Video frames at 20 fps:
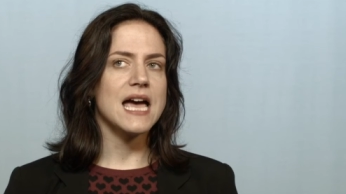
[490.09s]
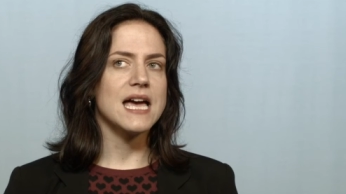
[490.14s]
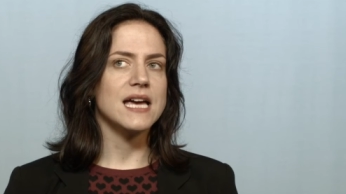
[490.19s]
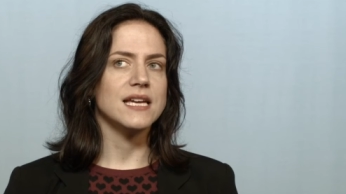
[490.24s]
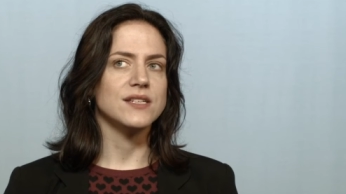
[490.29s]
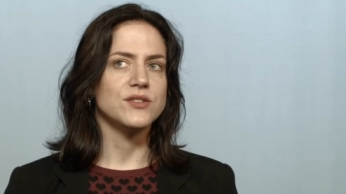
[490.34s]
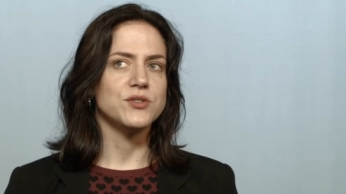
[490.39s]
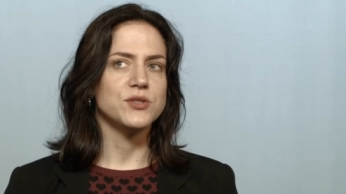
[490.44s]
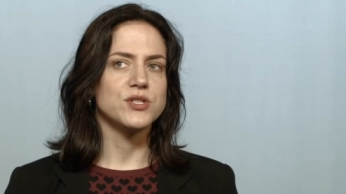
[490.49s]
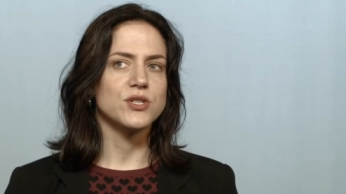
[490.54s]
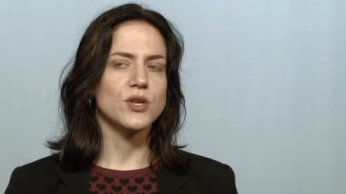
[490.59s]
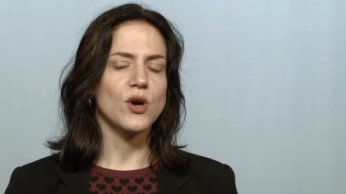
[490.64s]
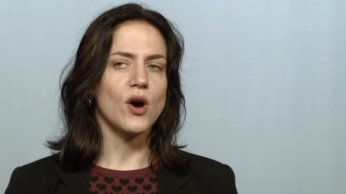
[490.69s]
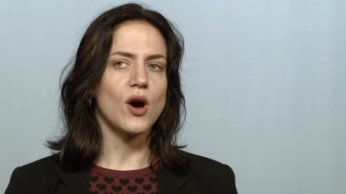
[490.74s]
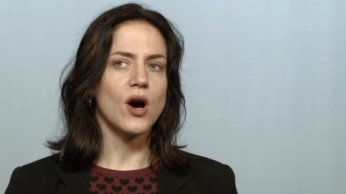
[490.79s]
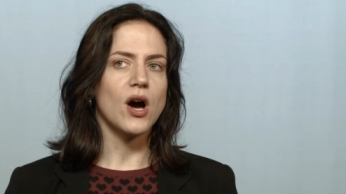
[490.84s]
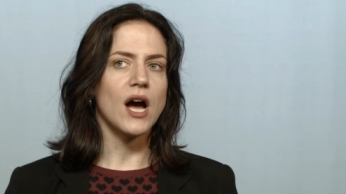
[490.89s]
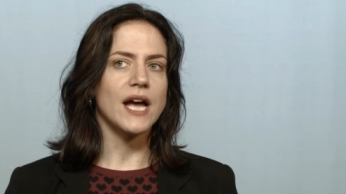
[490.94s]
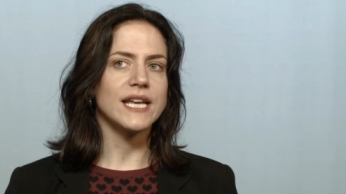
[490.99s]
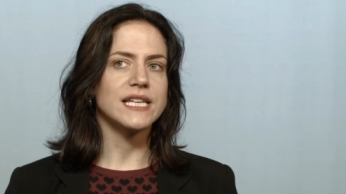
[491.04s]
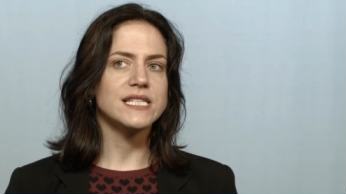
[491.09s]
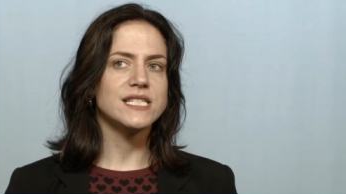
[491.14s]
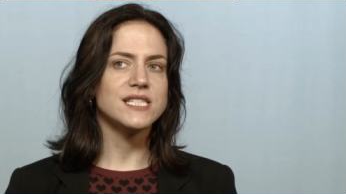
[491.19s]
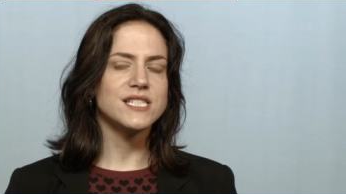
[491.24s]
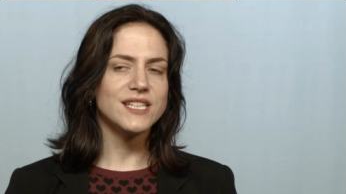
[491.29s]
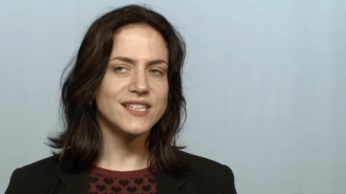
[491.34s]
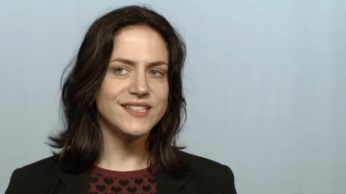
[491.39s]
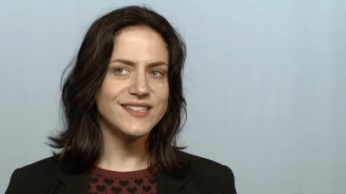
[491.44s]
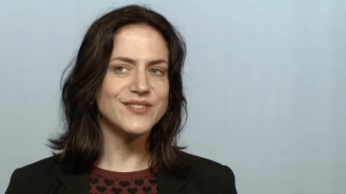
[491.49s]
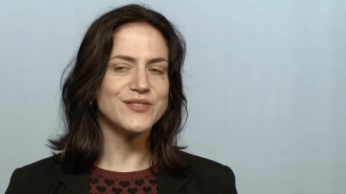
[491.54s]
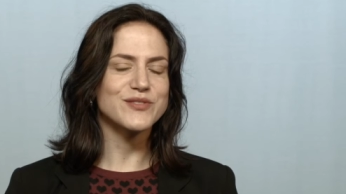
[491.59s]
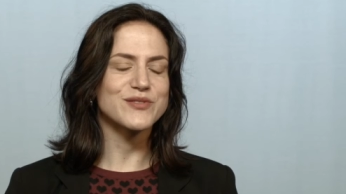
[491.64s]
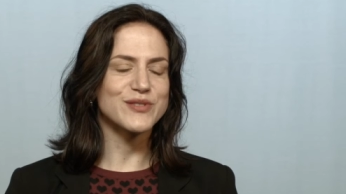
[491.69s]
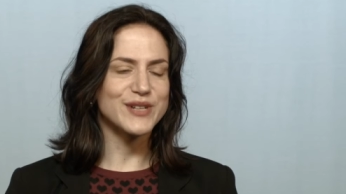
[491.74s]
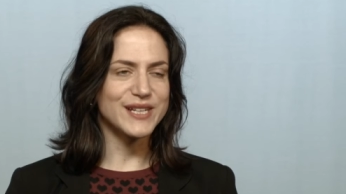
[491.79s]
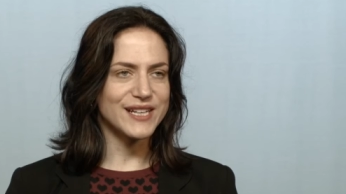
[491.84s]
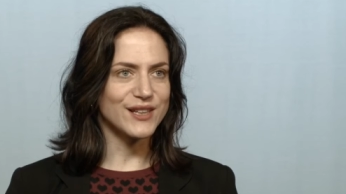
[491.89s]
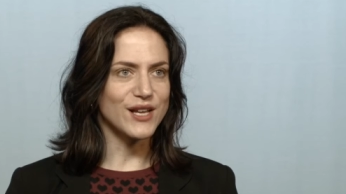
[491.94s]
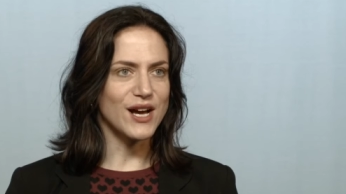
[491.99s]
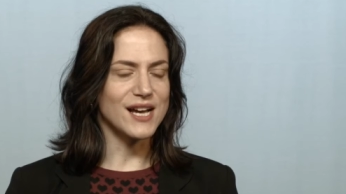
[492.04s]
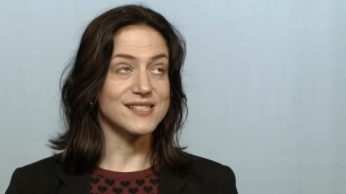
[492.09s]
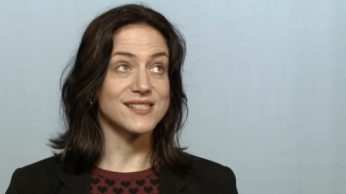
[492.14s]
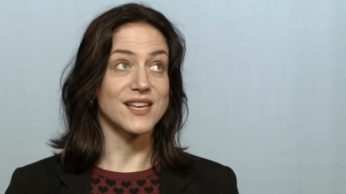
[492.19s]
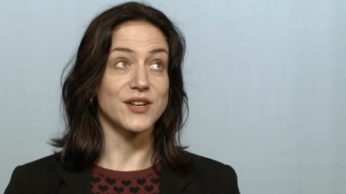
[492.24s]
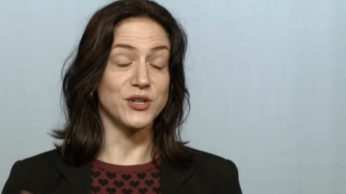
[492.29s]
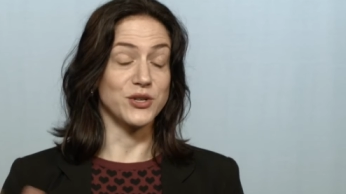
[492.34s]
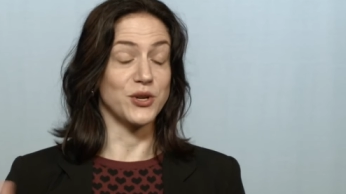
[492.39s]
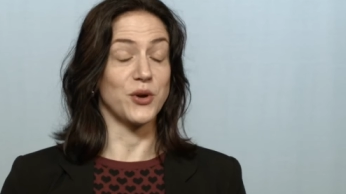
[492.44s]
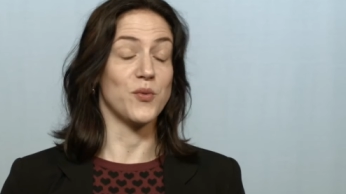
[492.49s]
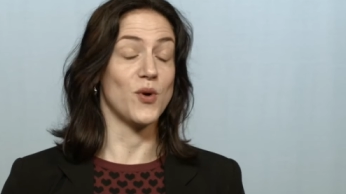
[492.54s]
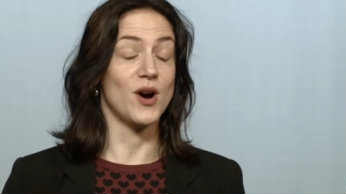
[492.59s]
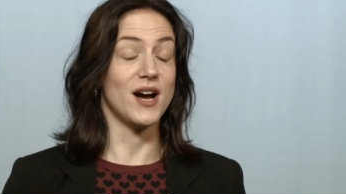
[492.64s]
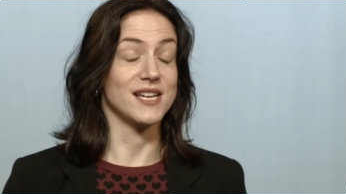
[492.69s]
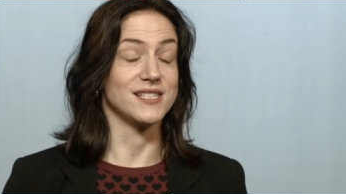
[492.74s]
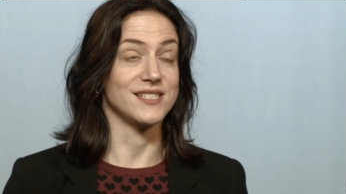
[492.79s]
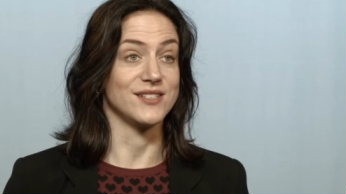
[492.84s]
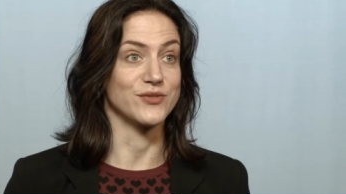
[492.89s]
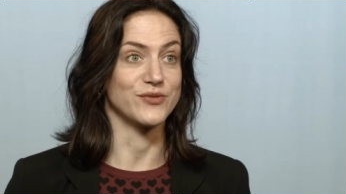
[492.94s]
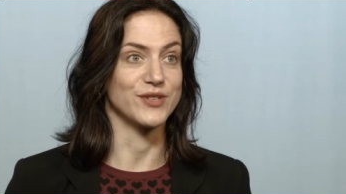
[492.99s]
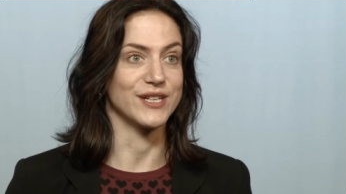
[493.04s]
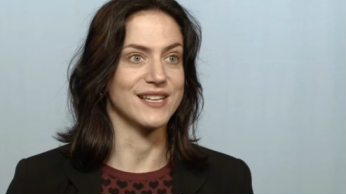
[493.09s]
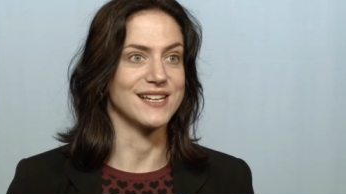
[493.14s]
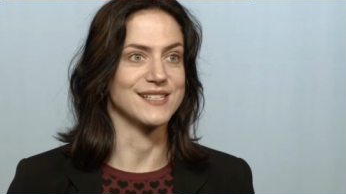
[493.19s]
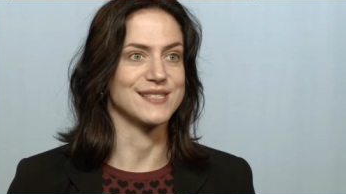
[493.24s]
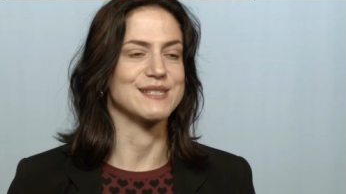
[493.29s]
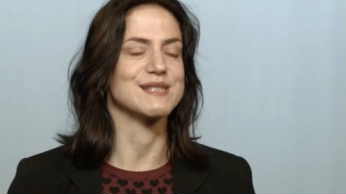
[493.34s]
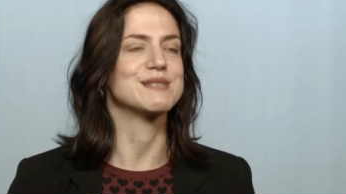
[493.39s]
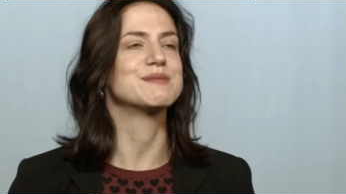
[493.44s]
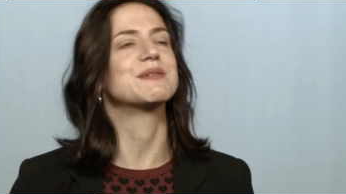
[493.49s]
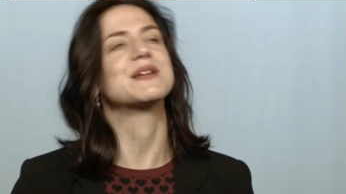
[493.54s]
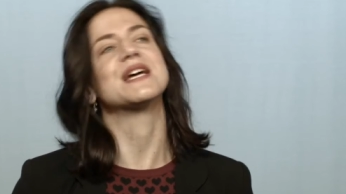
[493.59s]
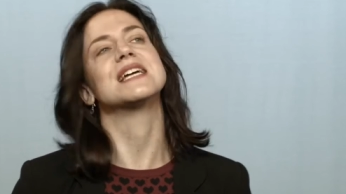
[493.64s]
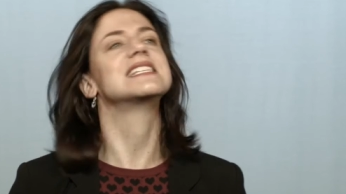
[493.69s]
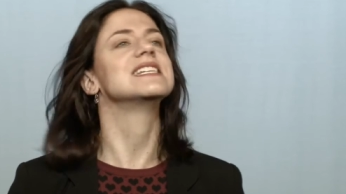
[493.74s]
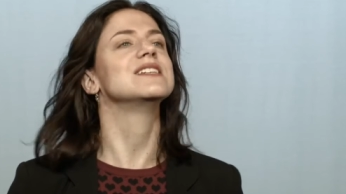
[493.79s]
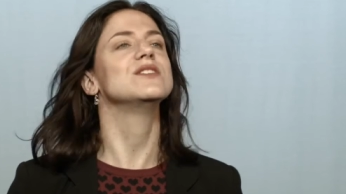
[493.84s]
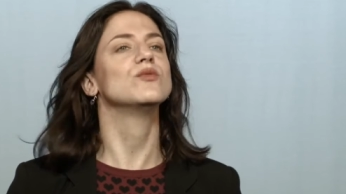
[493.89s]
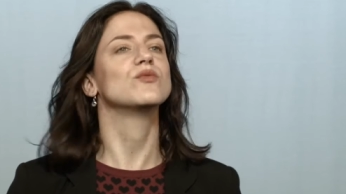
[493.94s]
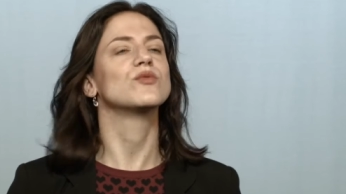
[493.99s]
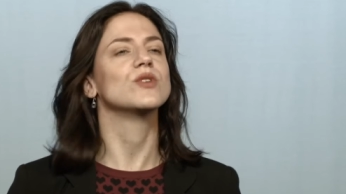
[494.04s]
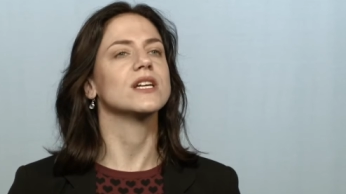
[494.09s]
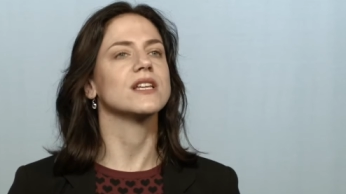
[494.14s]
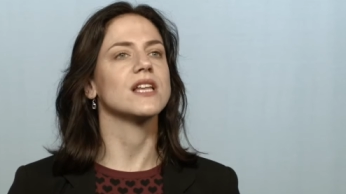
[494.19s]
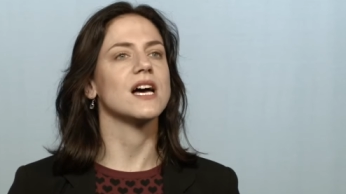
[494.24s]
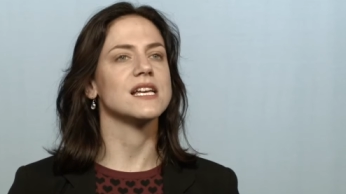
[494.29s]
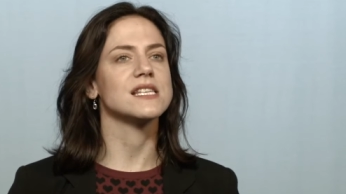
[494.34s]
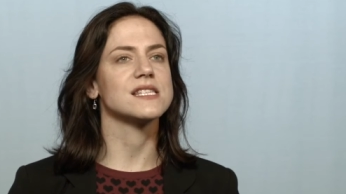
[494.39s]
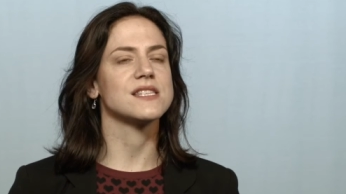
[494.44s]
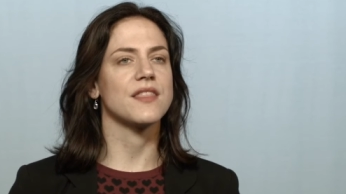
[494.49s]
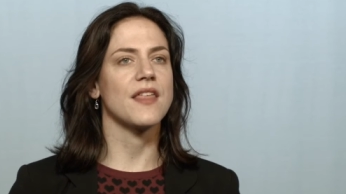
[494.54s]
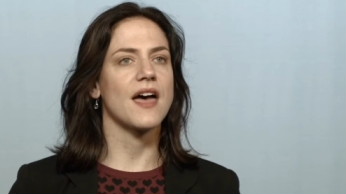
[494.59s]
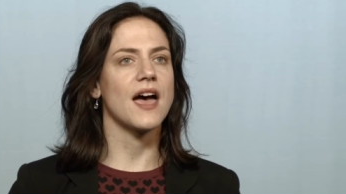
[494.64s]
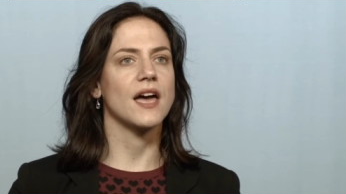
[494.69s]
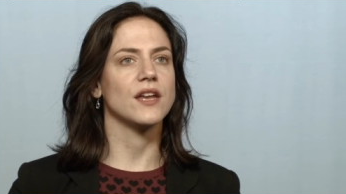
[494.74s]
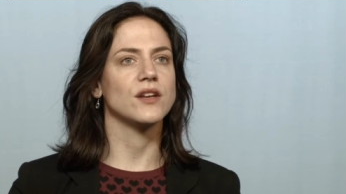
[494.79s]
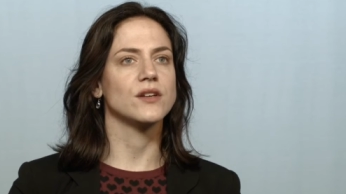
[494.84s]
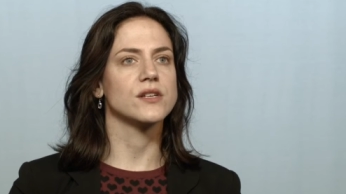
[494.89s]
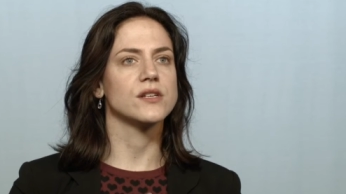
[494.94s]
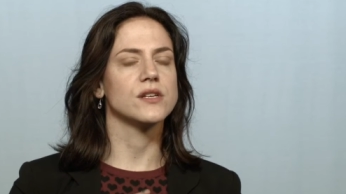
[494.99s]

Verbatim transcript: And I didn't realise, I don't know why I didn't realise this, but I didn't realise that